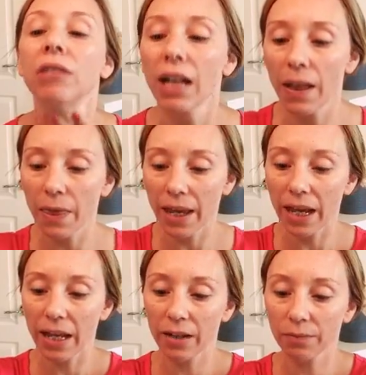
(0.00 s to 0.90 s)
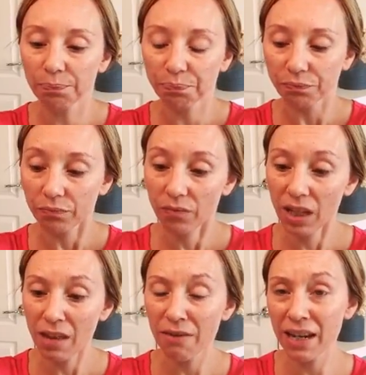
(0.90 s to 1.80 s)
and then
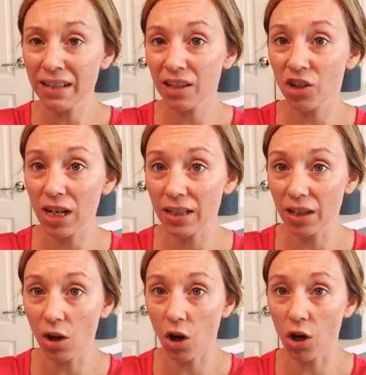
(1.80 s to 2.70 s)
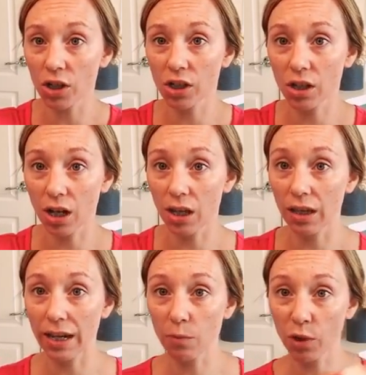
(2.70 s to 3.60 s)
they suggest the Art
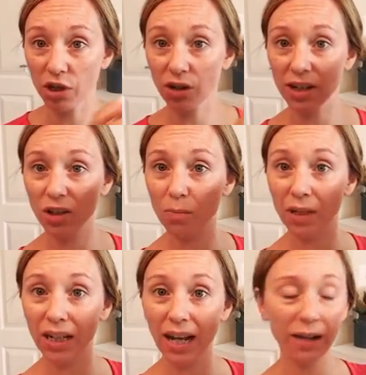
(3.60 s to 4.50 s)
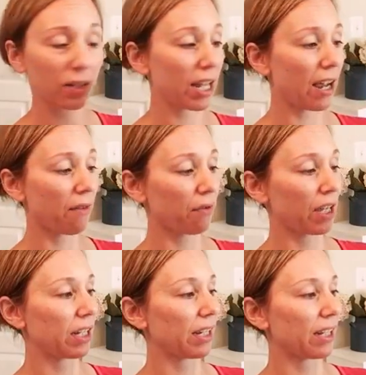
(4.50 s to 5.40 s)
Light Moisturizer, but I only have
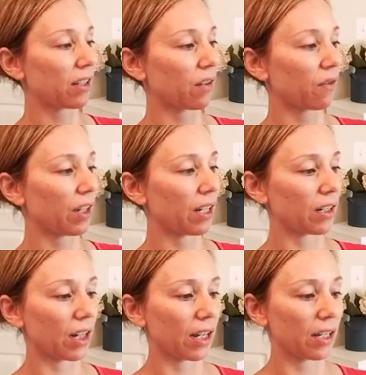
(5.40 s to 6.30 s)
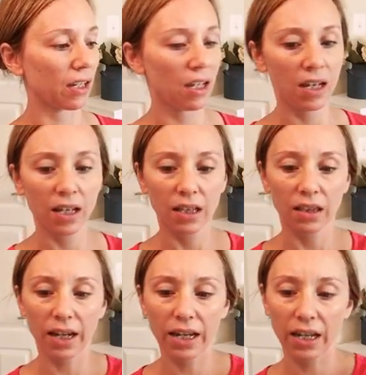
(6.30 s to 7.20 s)
the Intensive, and I
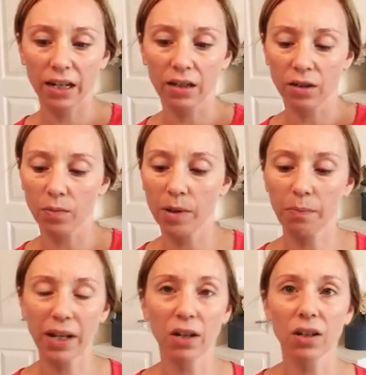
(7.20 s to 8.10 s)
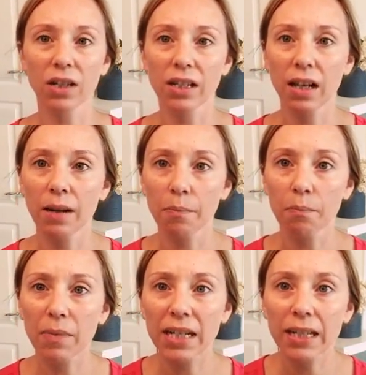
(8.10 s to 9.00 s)
like it a little bit better because
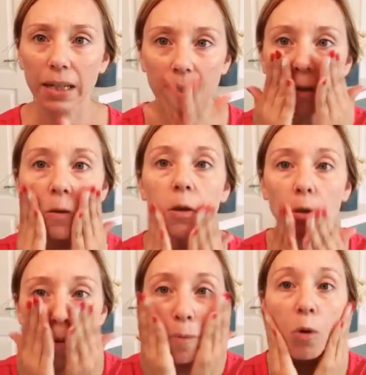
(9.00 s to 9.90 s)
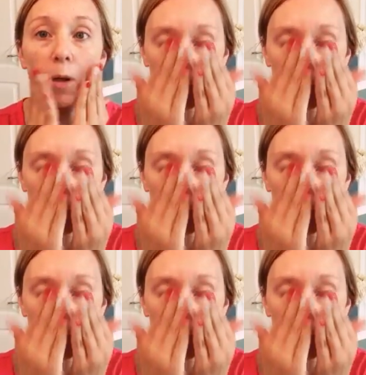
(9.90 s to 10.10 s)
my skin needs a little bit more.